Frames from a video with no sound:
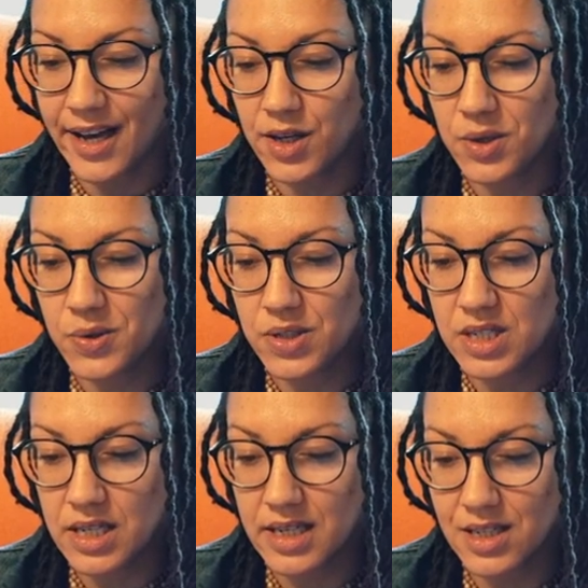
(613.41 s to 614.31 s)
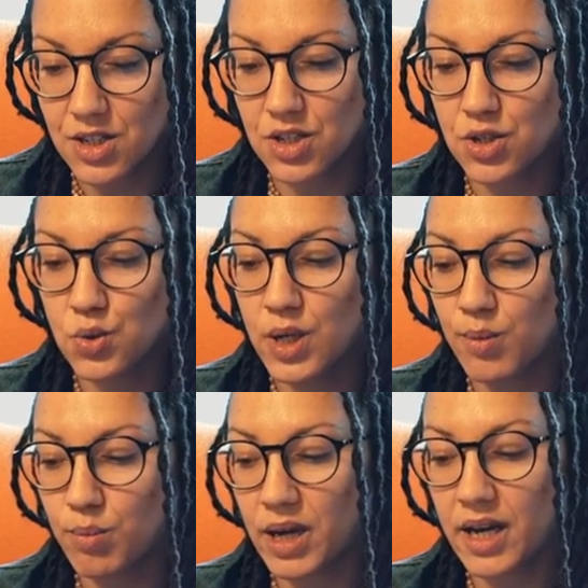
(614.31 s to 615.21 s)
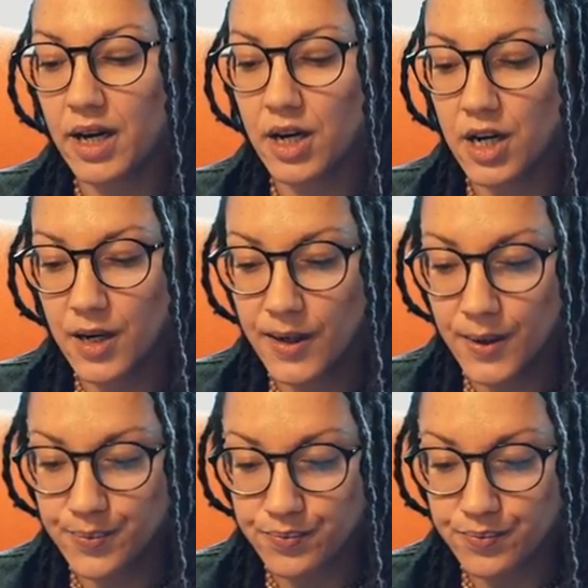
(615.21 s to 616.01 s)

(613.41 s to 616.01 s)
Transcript: I used it to compare